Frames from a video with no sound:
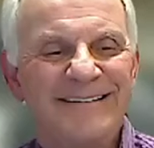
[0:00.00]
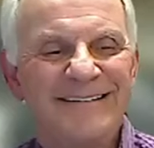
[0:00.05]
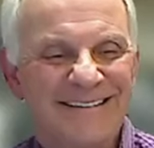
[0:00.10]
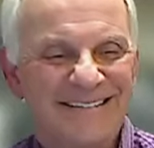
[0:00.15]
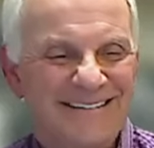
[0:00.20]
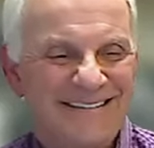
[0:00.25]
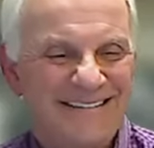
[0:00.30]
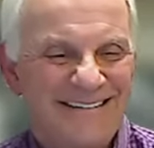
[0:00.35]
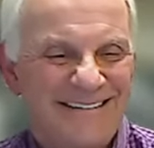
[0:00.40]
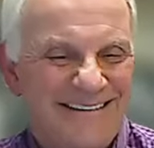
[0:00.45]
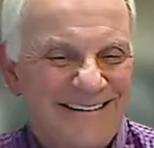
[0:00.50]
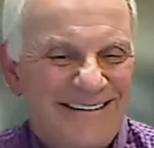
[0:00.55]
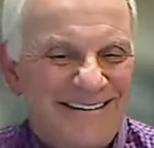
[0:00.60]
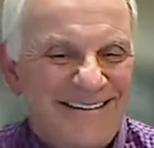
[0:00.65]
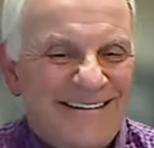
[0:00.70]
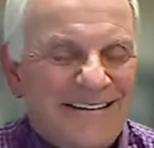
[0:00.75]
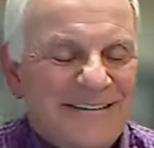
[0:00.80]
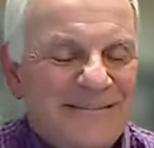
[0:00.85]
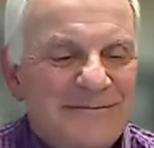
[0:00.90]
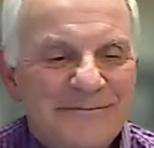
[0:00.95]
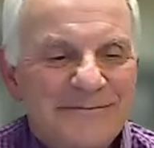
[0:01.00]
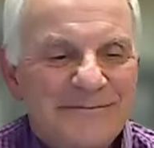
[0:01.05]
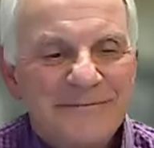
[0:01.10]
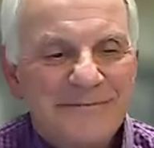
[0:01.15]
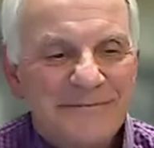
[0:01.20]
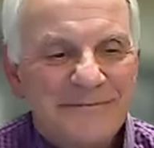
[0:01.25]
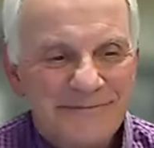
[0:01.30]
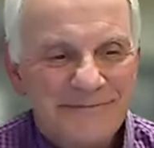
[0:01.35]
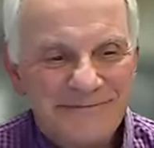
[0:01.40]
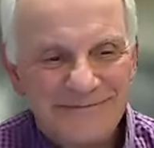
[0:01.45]
I, have it on my
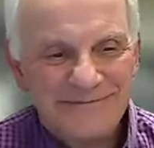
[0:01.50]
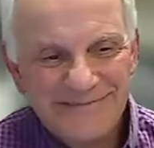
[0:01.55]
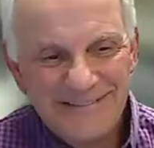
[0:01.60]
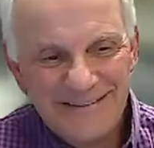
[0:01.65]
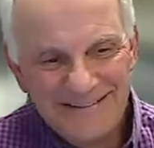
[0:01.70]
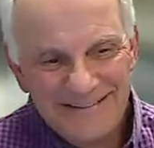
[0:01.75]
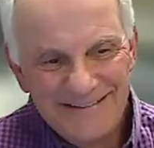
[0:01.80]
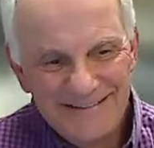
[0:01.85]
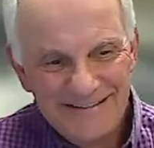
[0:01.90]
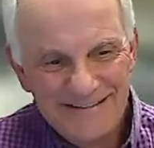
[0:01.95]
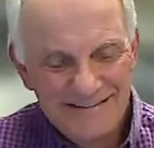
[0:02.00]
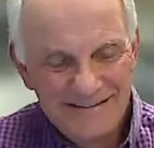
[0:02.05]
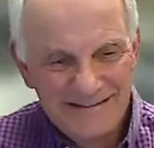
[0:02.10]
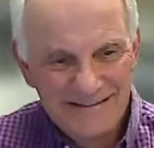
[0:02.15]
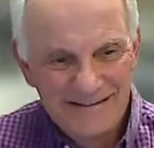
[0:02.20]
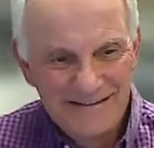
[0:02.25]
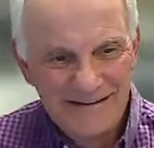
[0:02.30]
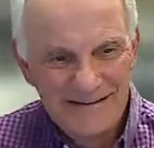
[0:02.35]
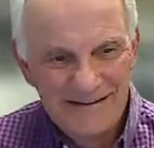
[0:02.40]
shelf. Um,